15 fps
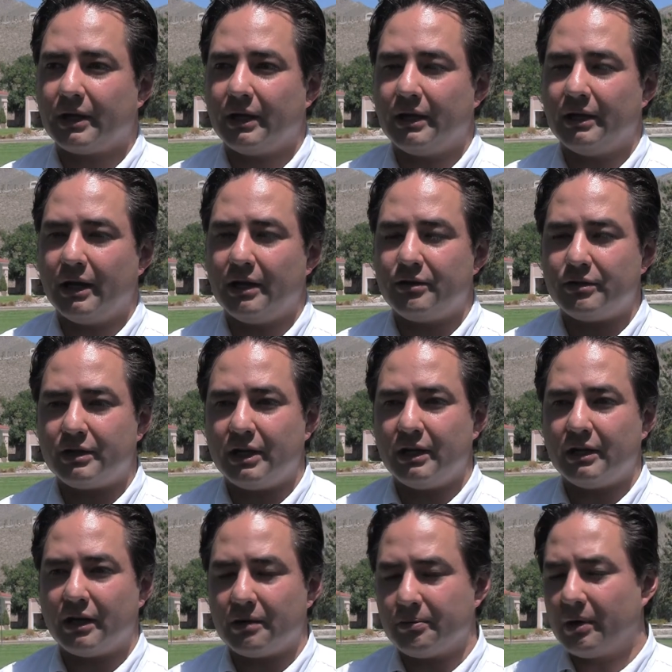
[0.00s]
and
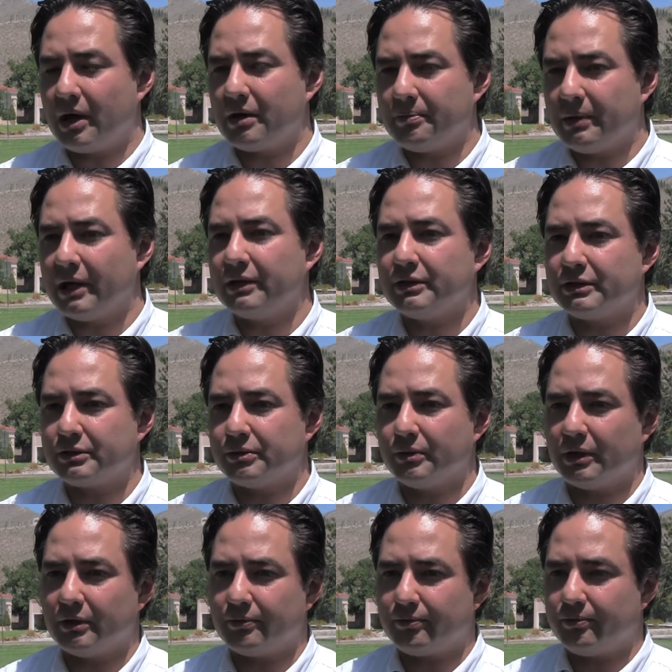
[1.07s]
educate our, our minors who
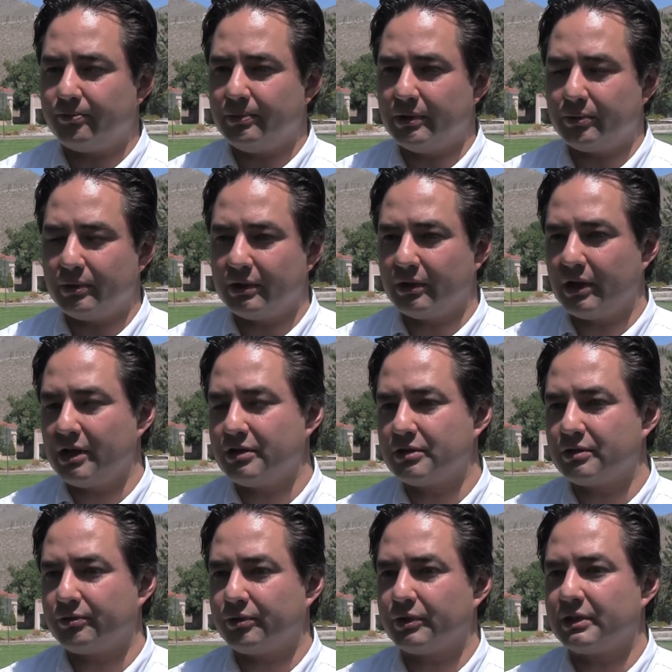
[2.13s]
are between the
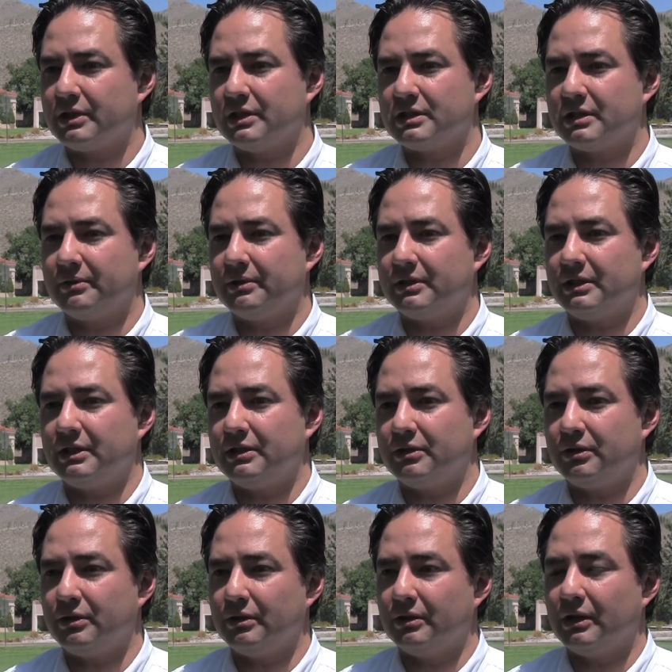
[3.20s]
ages of 14 and 17
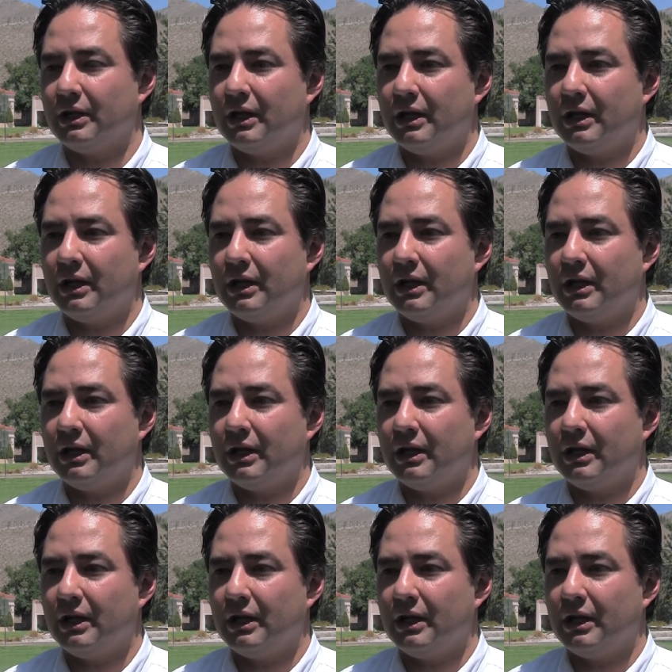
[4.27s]
to,